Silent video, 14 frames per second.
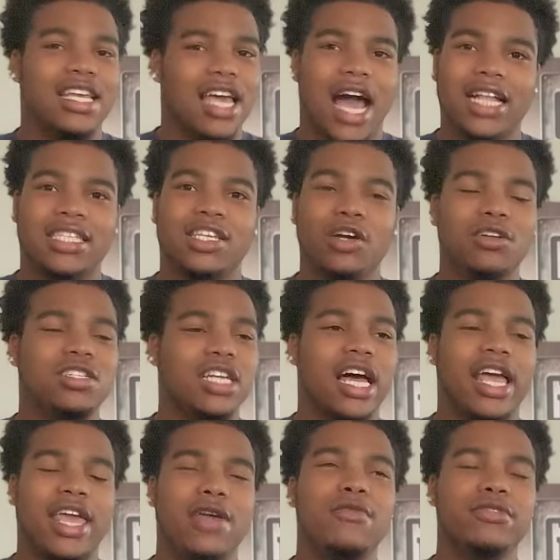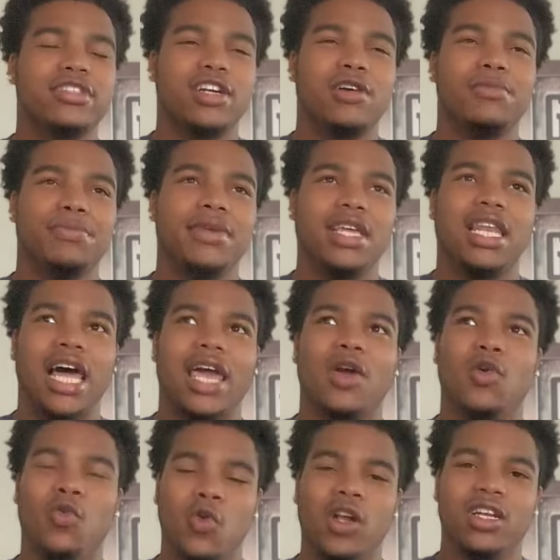I told y'all he was gonna be like
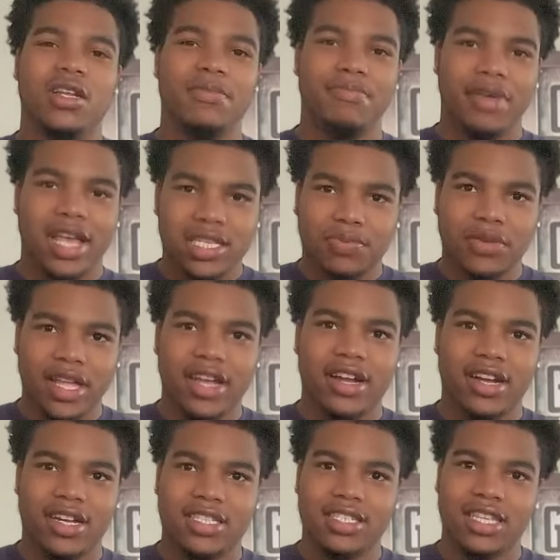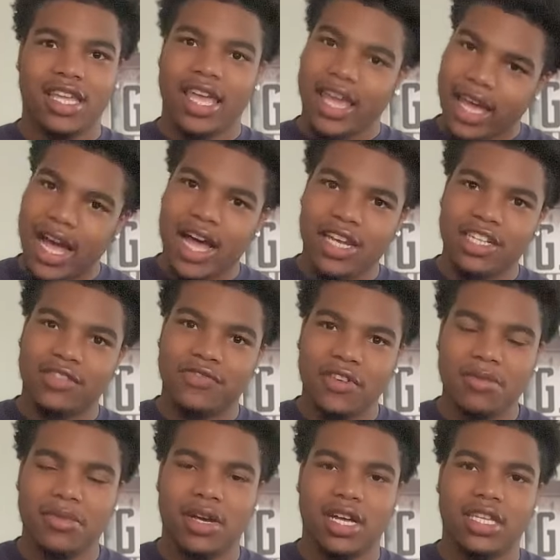one of the best players in college
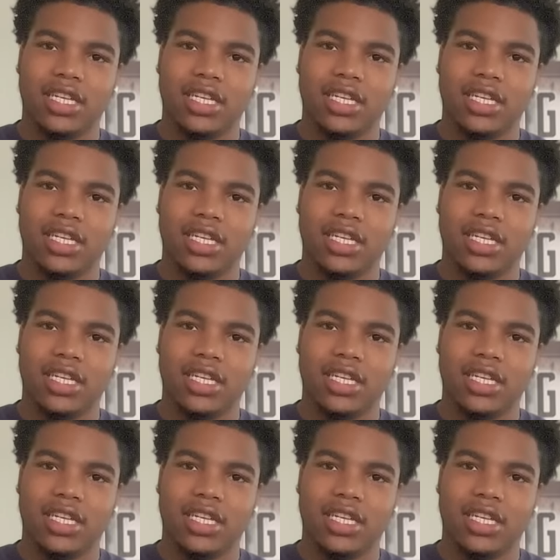football.